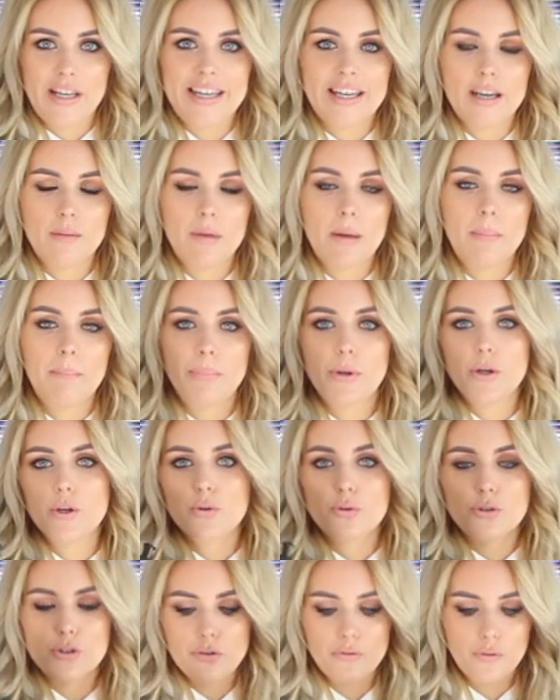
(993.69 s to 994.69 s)
It gave me a
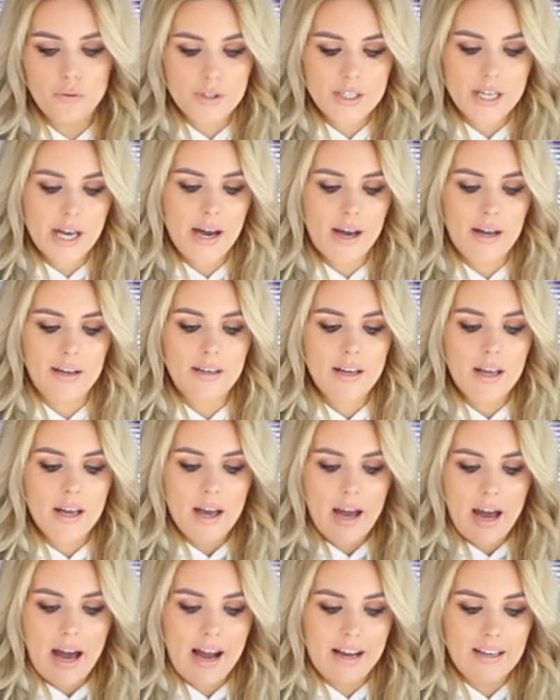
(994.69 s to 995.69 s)
beautiful tan
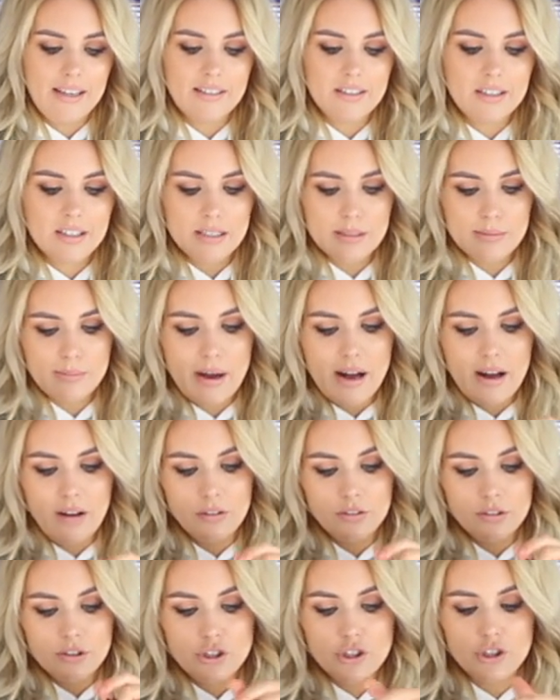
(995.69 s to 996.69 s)
and it
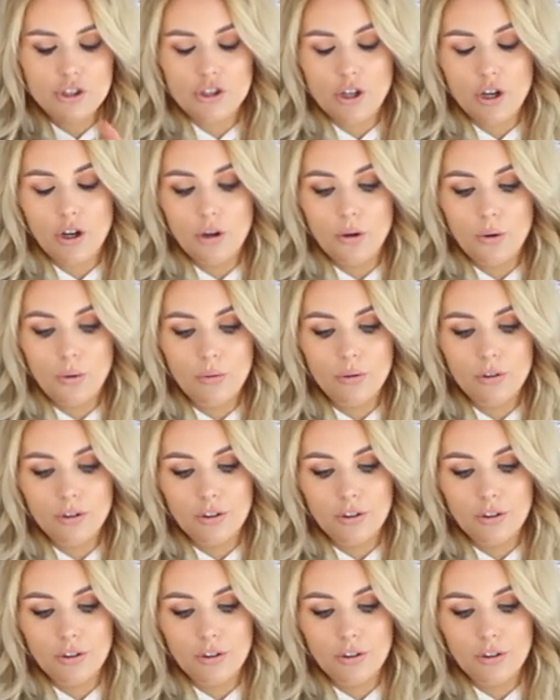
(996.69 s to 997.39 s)
smells so